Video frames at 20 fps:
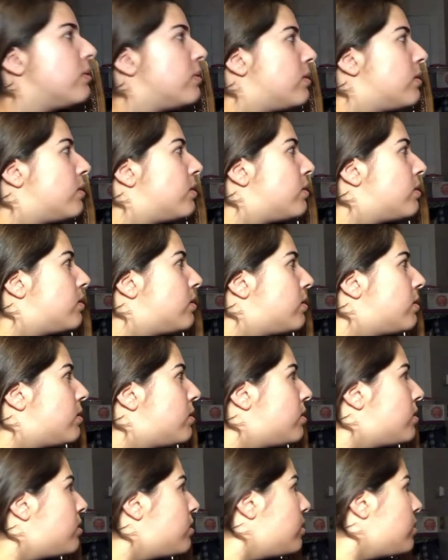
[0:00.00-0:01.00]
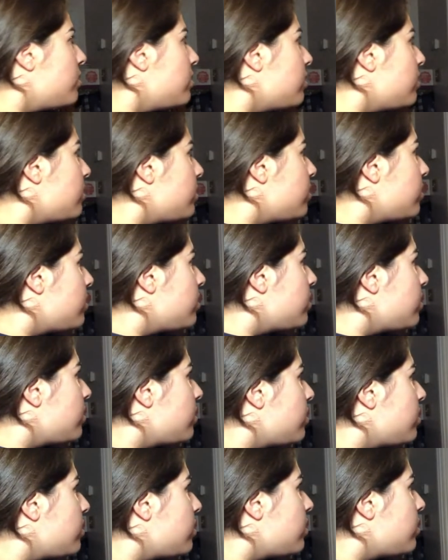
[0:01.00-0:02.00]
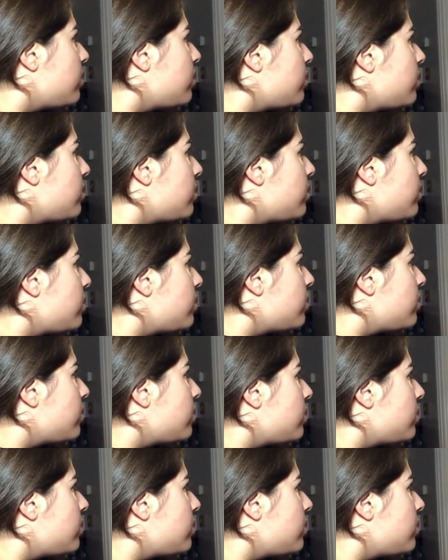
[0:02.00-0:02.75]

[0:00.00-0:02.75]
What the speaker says: No one is speaking in this clip.